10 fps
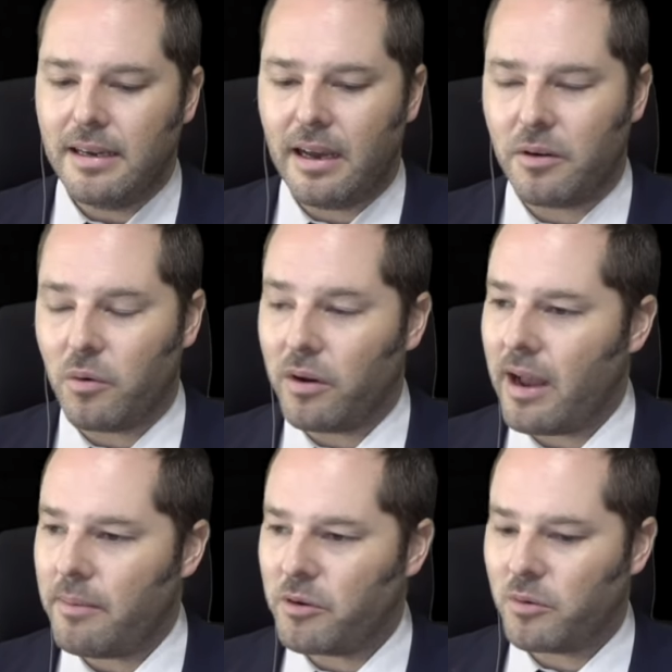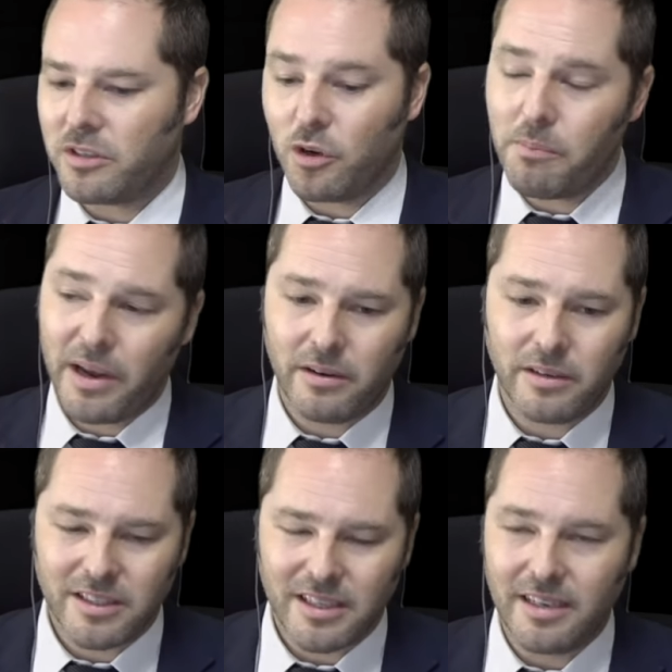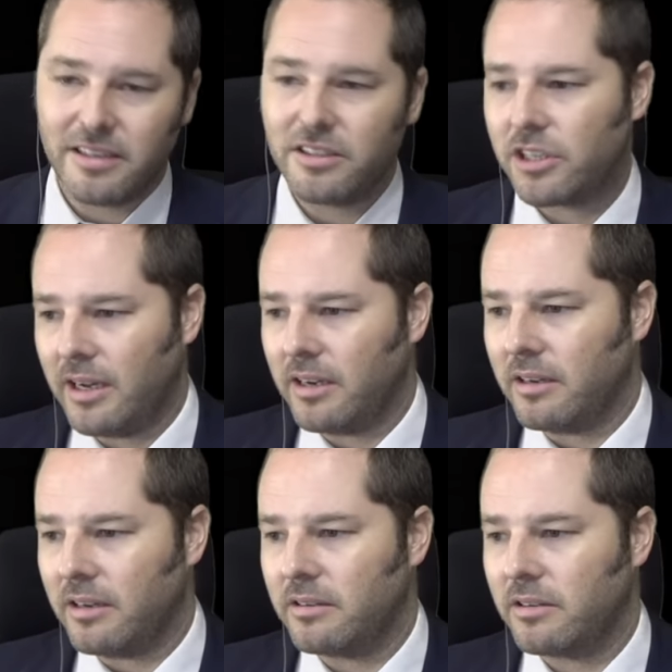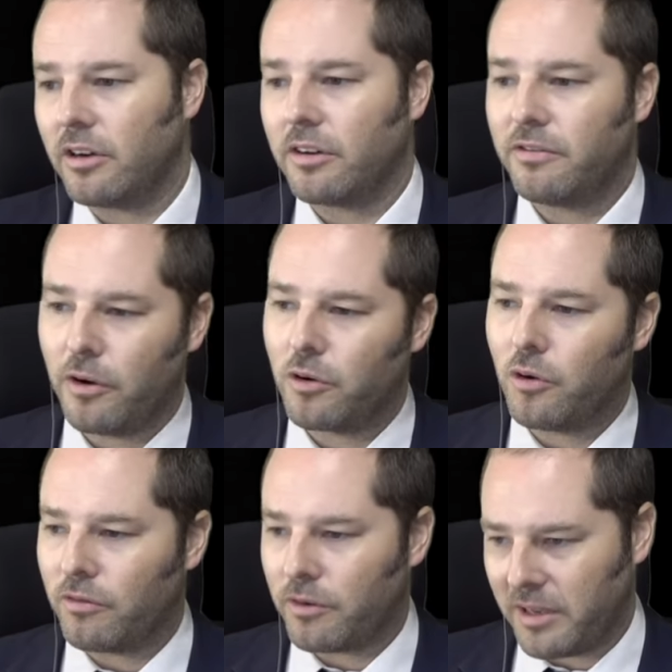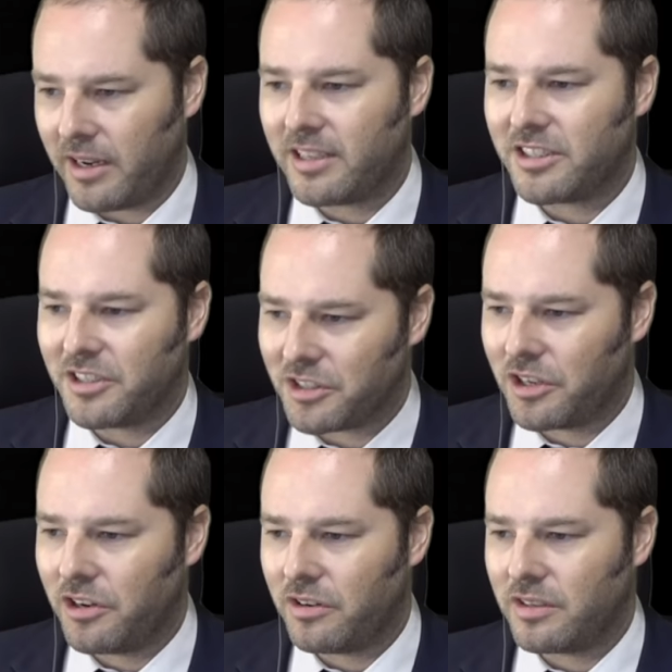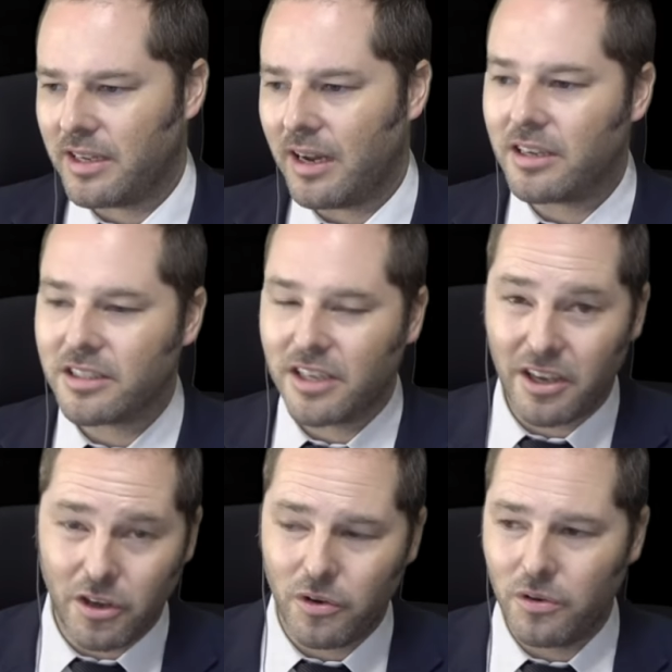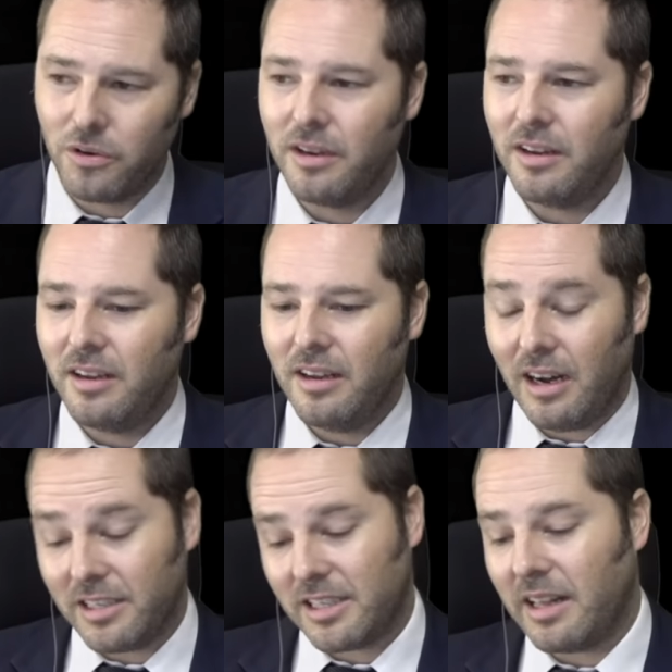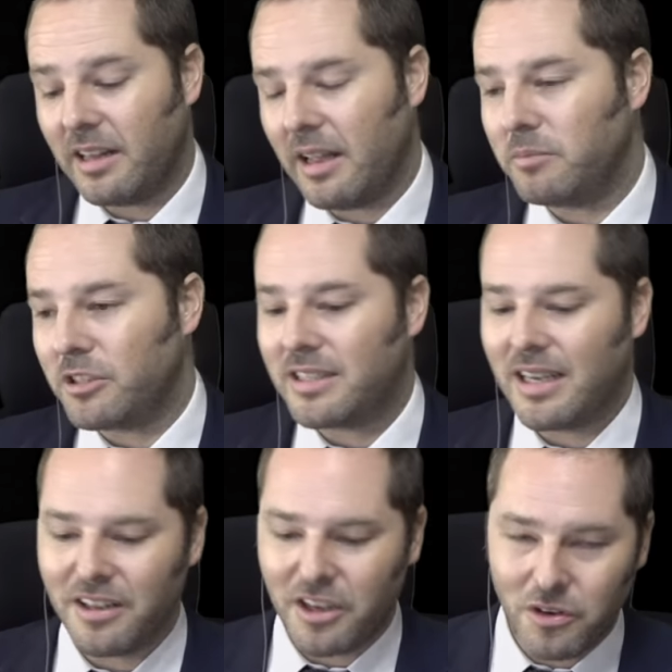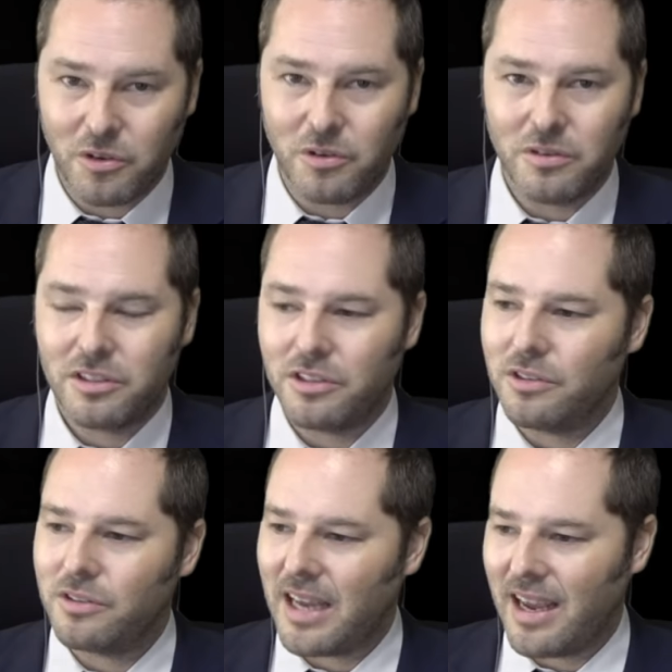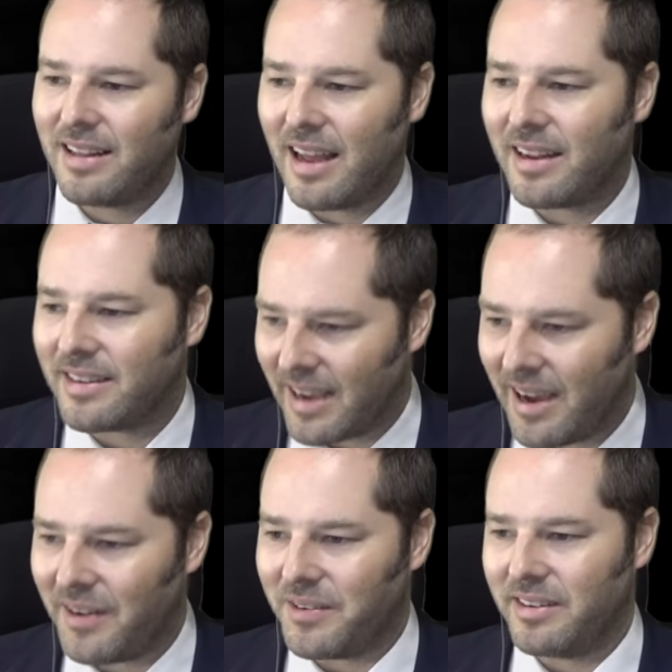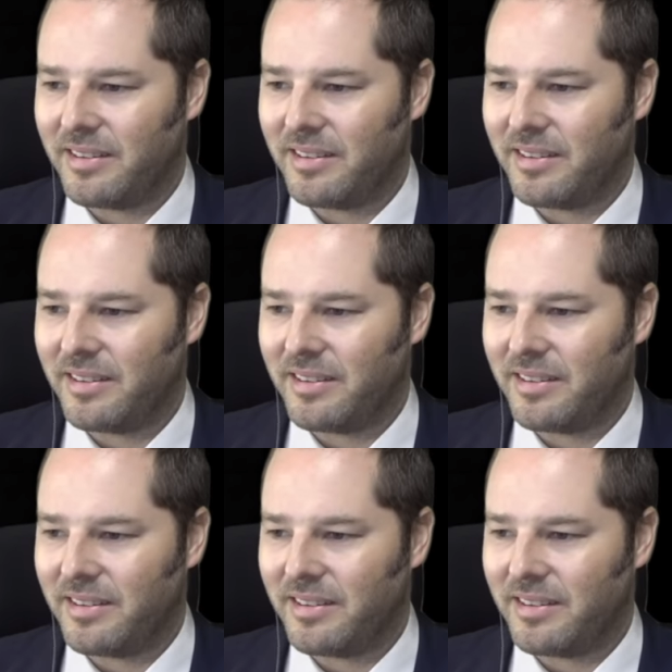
And what happened was your parents in China got a phone call from the national security asking you, yeah. asking them to tell you to take that down.